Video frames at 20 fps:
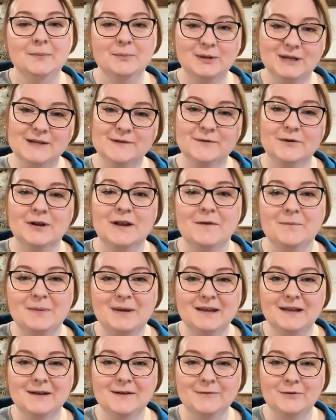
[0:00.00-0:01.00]
please forgive
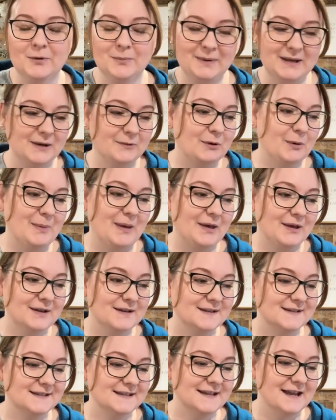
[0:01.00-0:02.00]
me for being
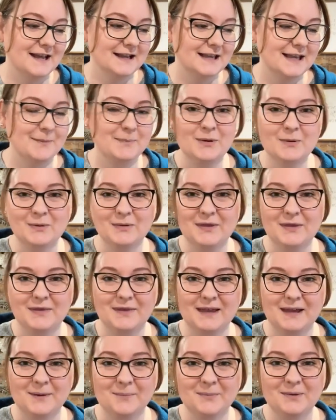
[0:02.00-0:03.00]
rebellious and not keeping with the
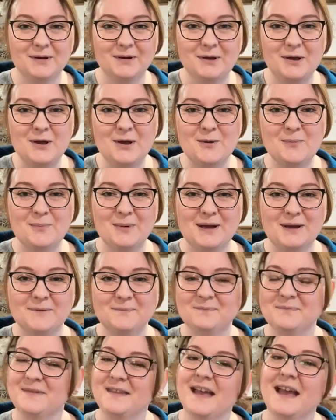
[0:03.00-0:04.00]
theme, but
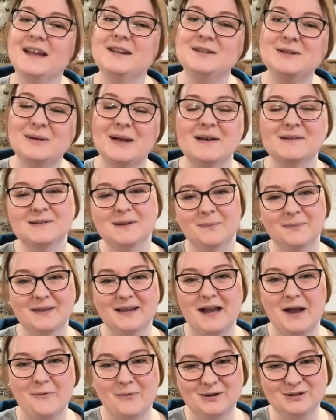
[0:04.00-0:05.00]
I do have
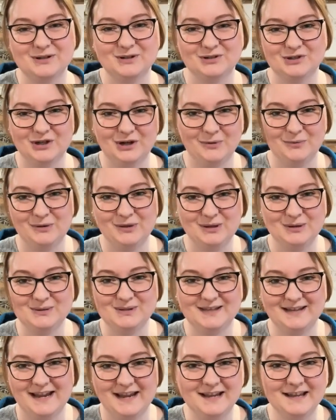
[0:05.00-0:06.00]
something I want to share with you
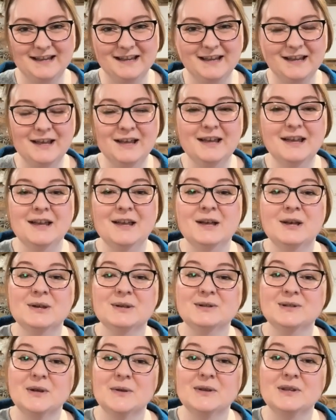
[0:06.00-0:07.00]
today.
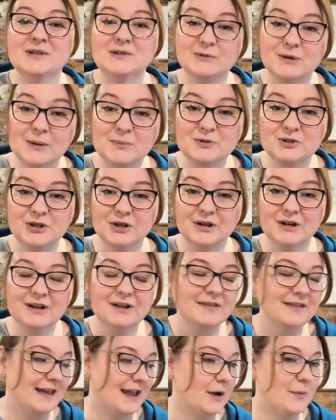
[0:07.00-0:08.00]
So the scripture
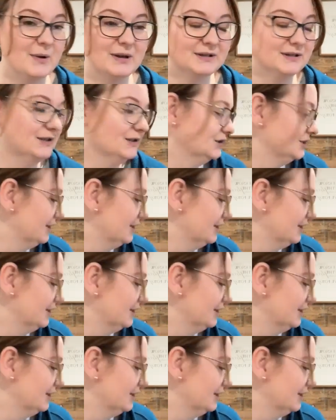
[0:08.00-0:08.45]
that I want to